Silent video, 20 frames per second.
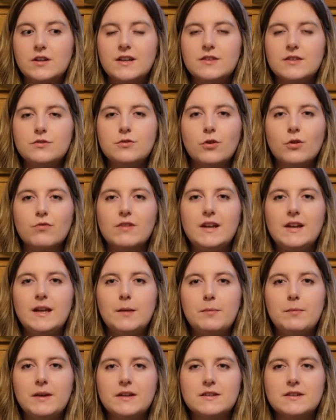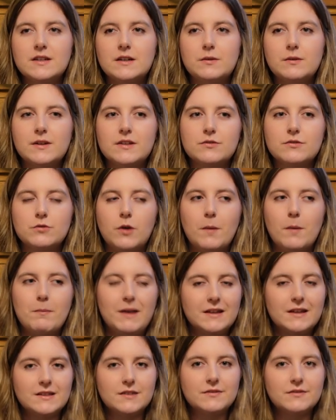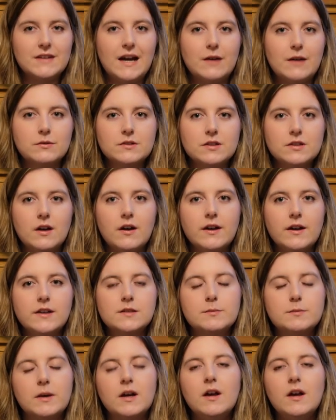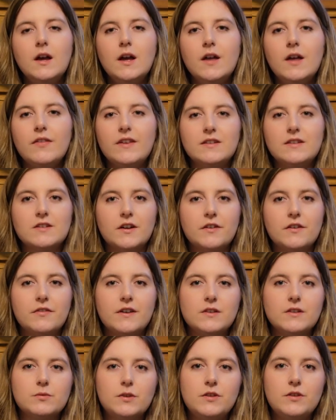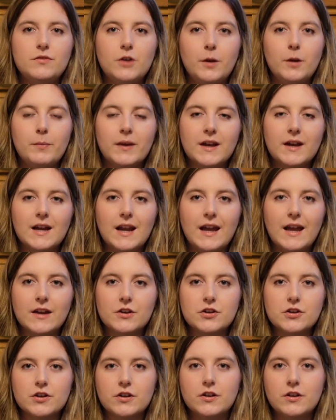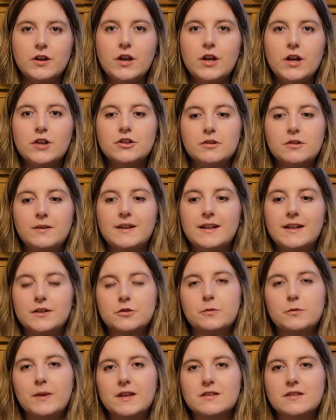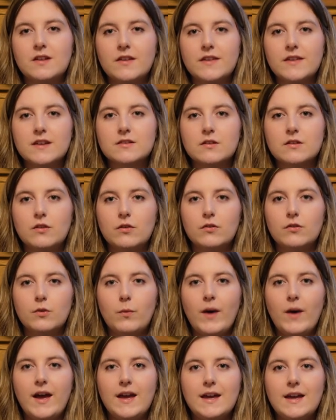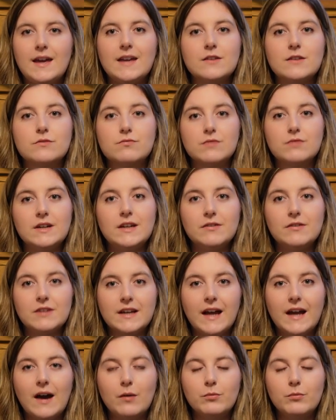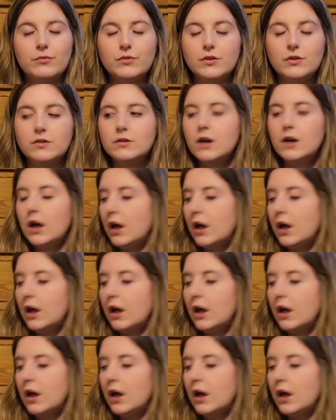It's not really a big deal when it's not a massive downsize, but these kind of things, when you've got a big collection, doing little bits like this along the way is really helpful.